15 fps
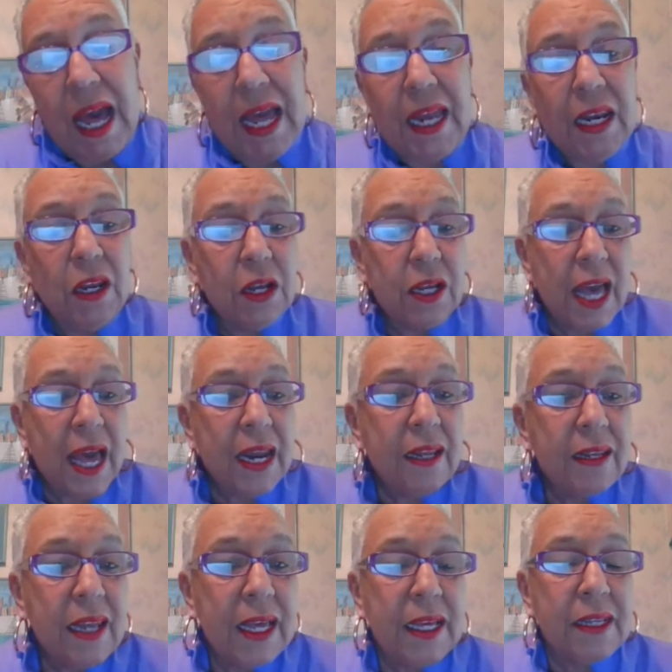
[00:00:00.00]
And look at
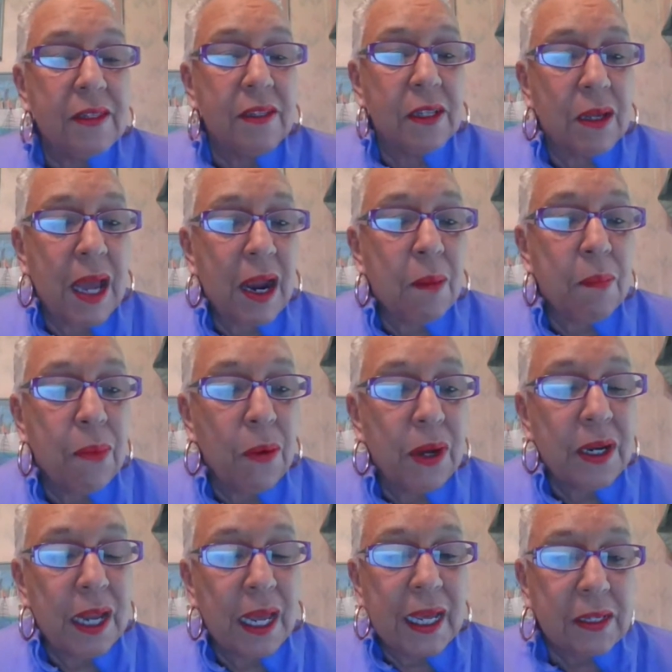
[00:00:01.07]
it, they get to the
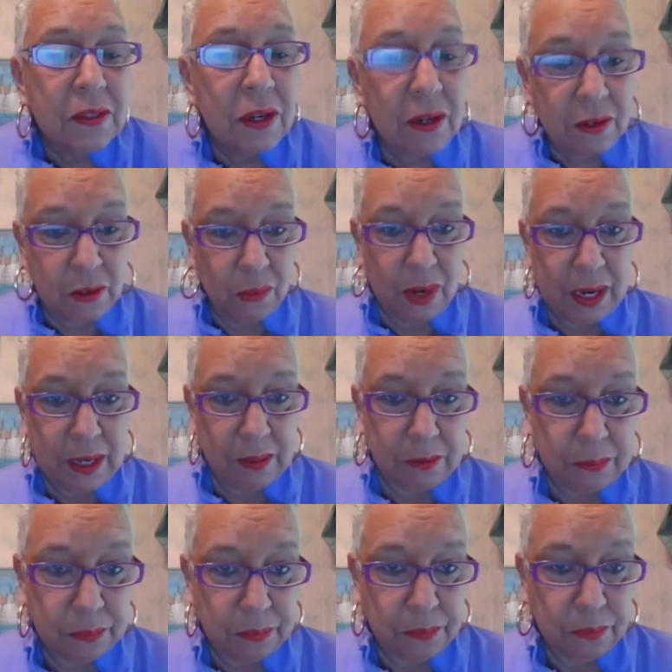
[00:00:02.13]
airport and they get turned around.